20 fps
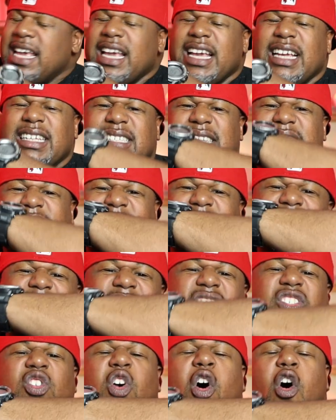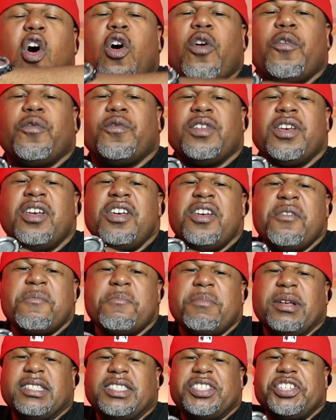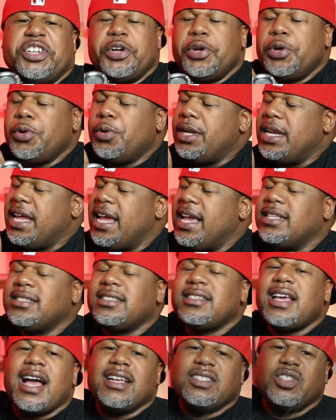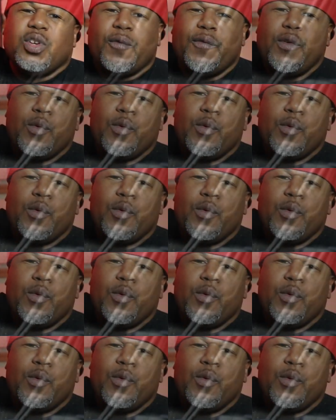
It's just a soft material on the inside. So if